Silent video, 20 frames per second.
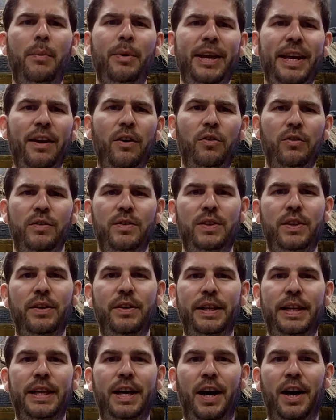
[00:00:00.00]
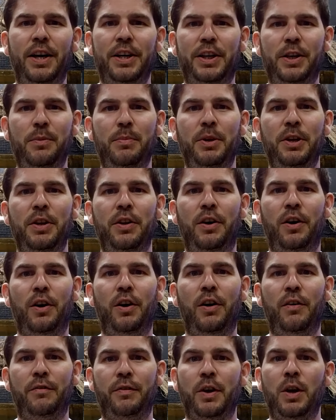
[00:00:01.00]
we get onto the argument
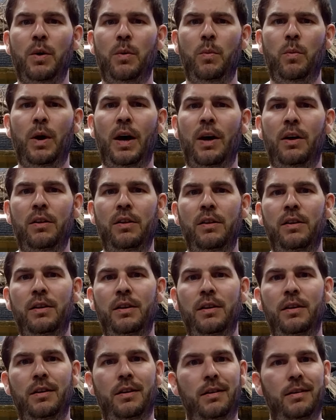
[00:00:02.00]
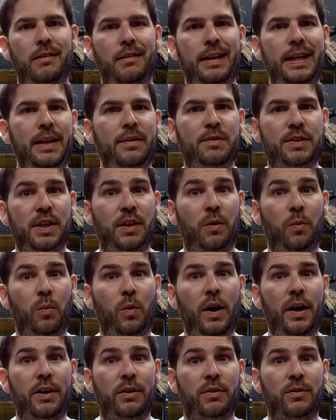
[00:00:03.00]
of, well, leaves in the
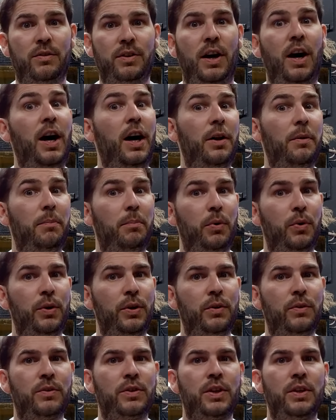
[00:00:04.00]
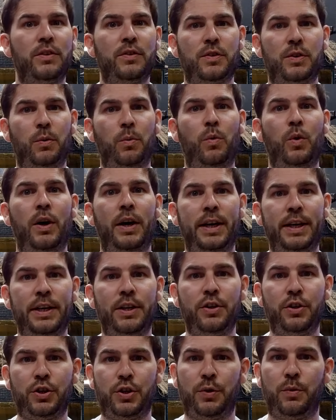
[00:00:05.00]
wild aren't boiled, so
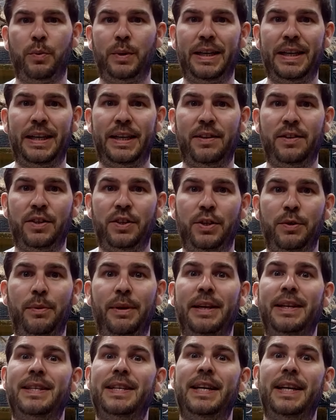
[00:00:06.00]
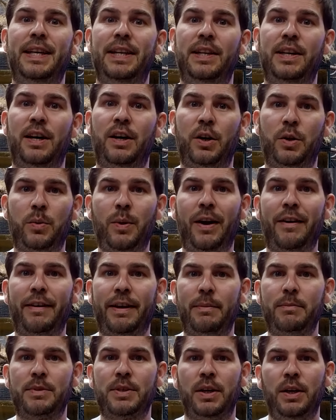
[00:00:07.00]
why should we need to do it in our
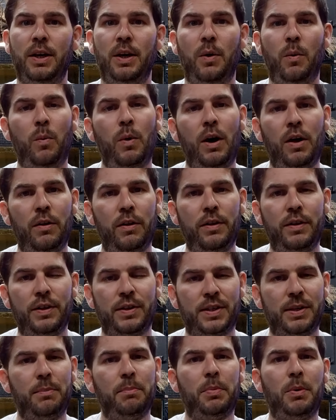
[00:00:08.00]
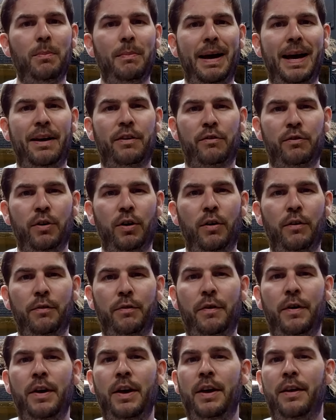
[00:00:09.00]
aquariums? Well, the simple matter
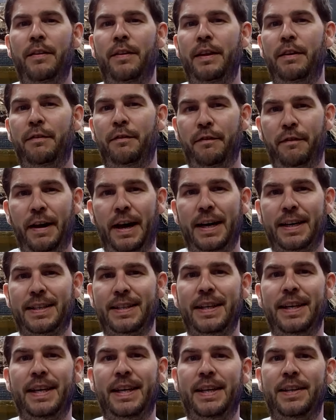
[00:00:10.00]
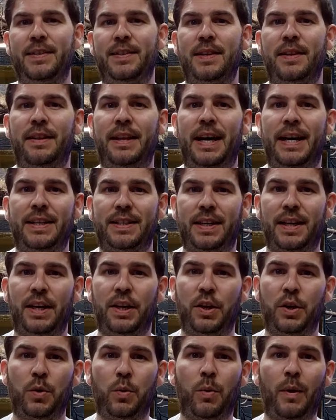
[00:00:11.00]
of the fact is that an
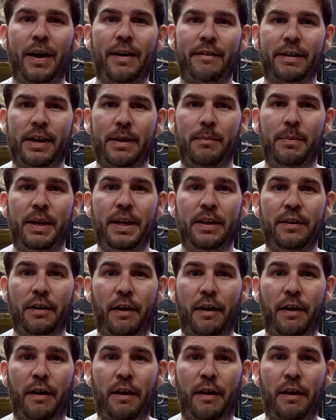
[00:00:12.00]
aquarium is